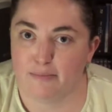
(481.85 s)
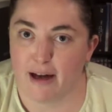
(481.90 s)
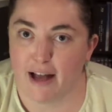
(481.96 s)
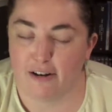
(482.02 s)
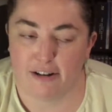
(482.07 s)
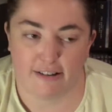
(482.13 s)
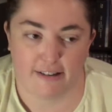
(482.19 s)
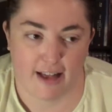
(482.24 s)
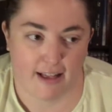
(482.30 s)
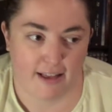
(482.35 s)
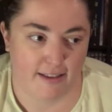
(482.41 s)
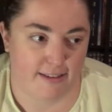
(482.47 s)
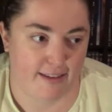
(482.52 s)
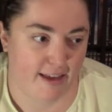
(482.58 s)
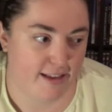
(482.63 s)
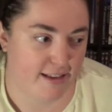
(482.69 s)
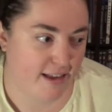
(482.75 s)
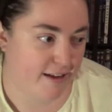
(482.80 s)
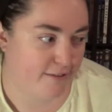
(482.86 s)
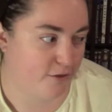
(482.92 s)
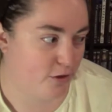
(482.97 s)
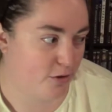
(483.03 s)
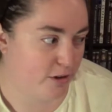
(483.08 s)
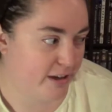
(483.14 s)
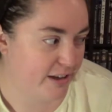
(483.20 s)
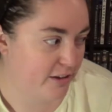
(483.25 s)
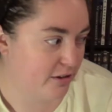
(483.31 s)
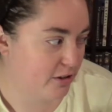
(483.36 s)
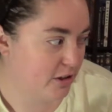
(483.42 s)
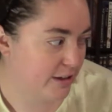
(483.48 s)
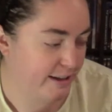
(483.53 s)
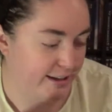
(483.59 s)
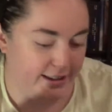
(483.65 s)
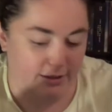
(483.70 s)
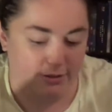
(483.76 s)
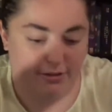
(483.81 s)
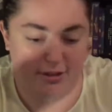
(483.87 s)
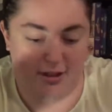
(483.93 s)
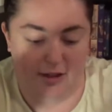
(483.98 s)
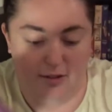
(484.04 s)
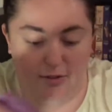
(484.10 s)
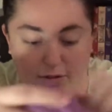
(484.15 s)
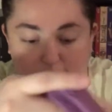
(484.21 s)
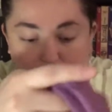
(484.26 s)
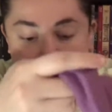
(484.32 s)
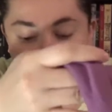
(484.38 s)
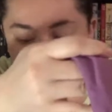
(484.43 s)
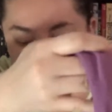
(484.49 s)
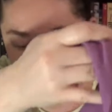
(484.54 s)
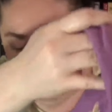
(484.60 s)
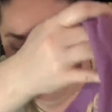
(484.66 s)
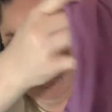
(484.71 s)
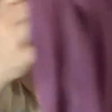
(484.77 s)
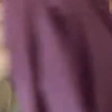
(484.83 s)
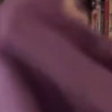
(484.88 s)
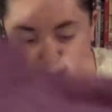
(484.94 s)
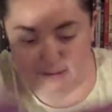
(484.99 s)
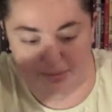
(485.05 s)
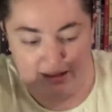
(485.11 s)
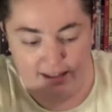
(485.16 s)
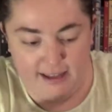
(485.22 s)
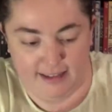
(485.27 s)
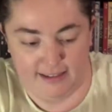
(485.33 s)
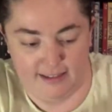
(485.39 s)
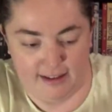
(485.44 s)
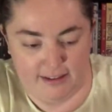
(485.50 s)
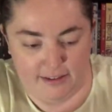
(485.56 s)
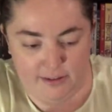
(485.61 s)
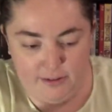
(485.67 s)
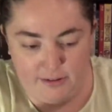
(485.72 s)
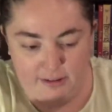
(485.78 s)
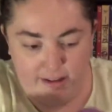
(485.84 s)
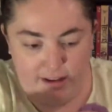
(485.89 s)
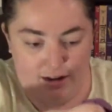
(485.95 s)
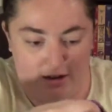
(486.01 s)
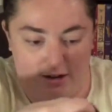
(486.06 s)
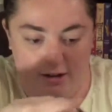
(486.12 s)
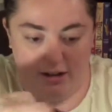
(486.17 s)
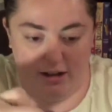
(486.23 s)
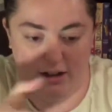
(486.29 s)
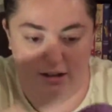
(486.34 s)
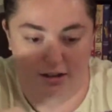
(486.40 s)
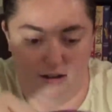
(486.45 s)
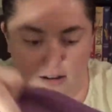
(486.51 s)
battery's kind of dead and I have no idea what Cookie did with the other one. But we went to Mickey's Not So Scary.